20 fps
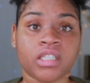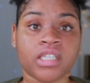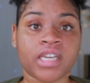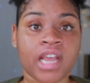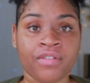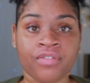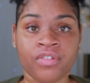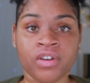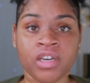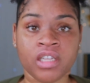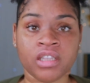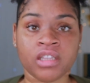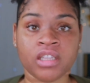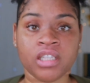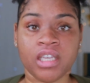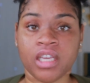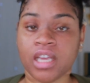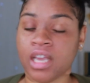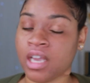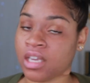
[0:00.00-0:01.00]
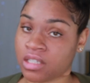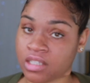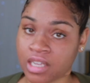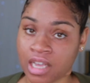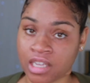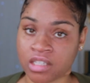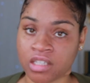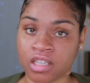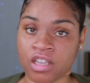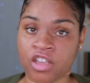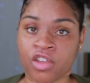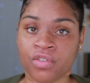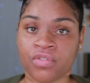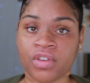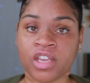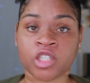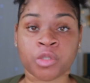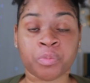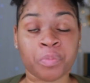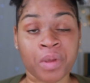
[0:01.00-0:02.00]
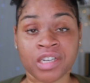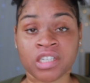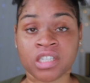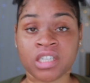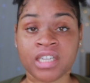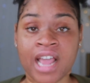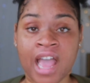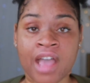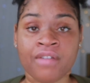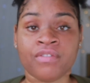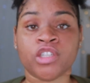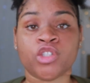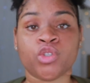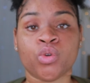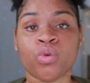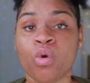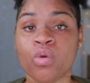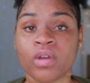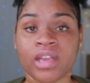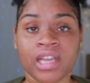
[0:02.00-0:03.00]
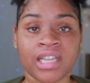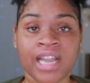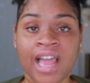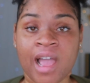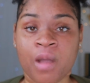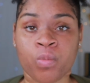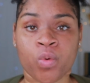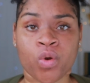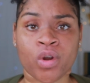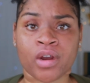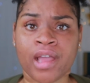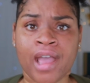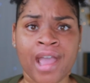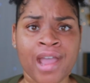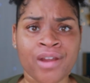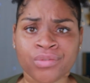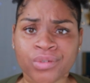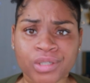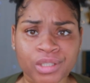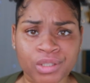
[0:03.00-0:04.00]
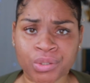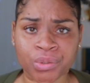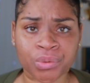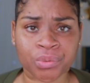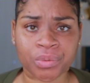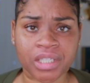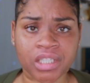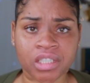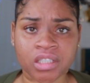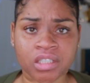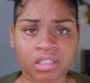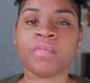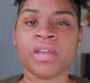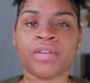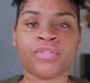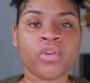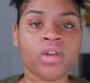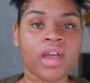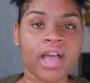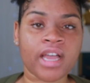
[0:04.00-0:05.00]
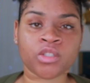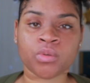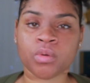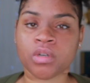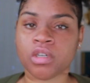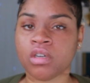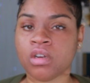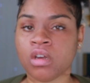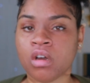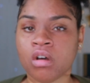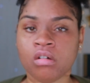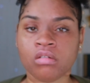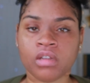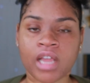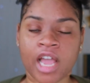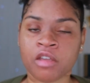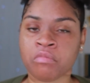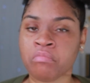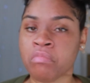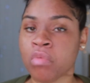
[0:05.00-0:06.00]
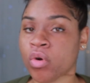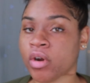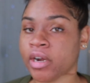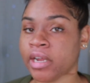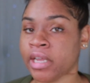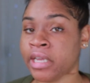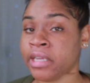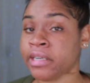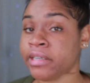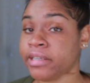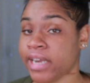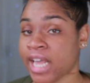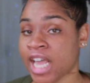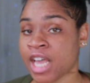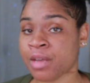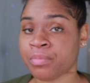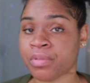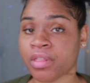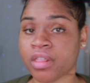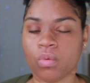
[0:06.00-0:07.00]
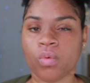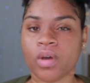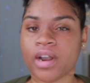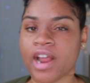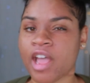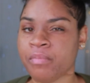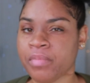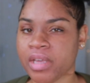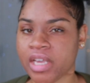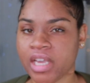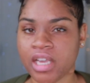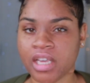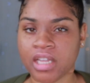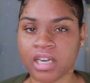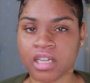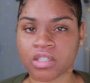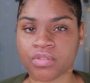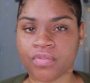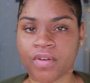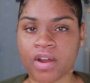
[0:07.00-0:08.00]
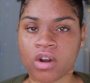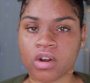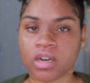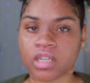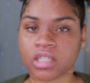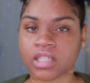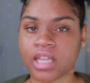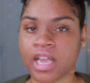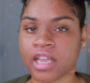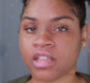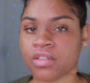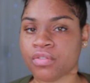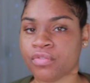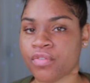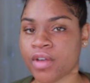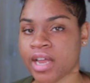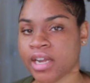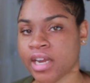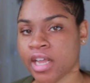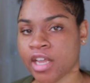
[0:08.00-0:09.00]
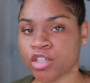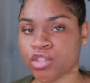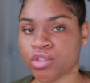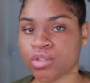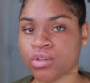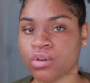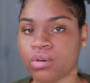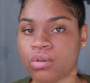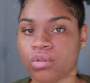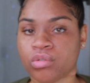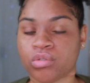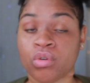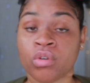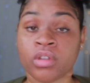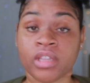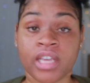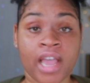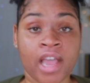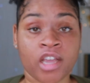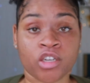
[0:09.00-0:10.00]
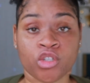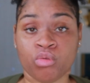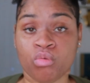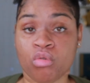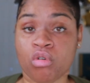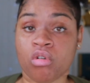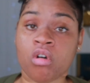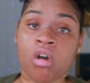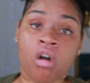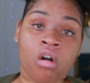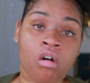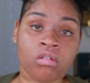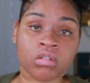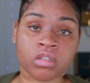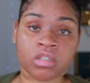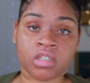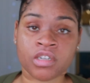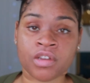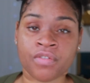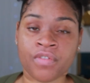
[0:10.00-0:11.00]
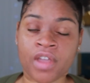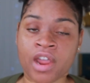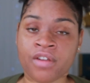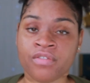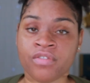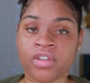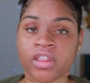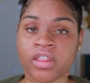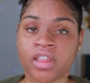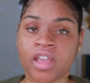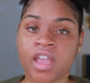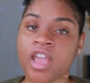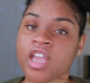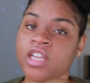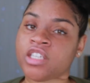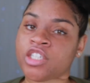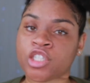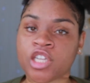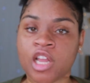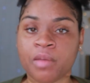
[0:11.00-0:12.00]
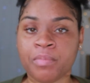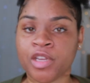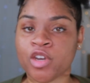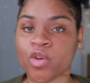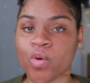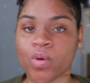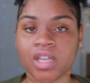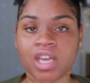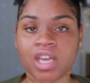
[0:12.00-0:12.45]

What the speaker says: definitely excessive, especially having to go get lab work every 2 weeks. If you guys want to know like more in depth what I mean as far as like the financials or the actual cost of everything, just let me know in the